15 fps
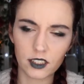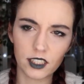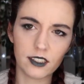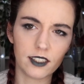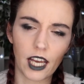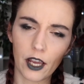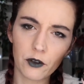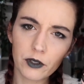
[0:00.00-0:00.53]
the
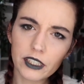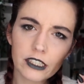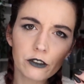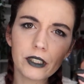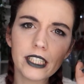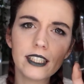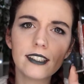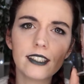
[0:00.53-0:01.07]
Siren
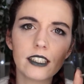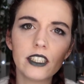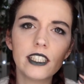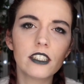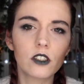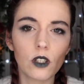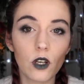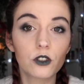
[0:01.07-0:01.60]
Queen
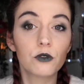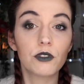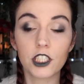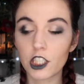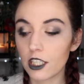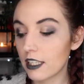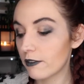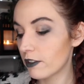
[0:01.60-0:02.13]
series, so
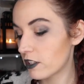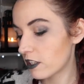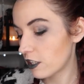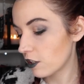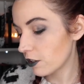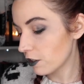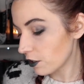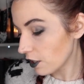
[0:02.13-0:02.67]
Tricia,
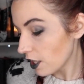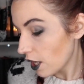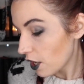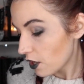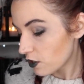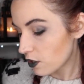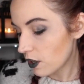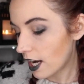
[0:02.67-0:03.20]
Levenseller.
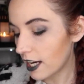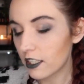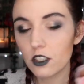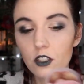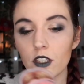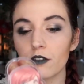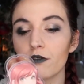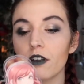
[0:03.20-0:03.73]
So I
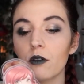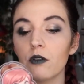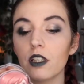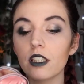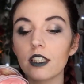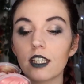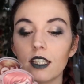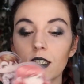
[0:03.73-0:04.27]
don't know if I
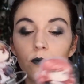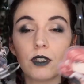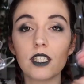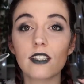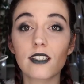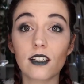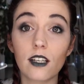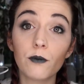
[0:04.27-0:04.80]
will keep
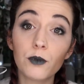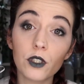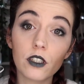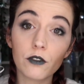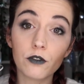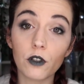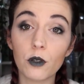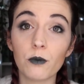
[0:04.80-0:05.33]
these. They're
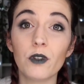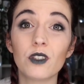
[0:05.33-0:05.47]
beautiful,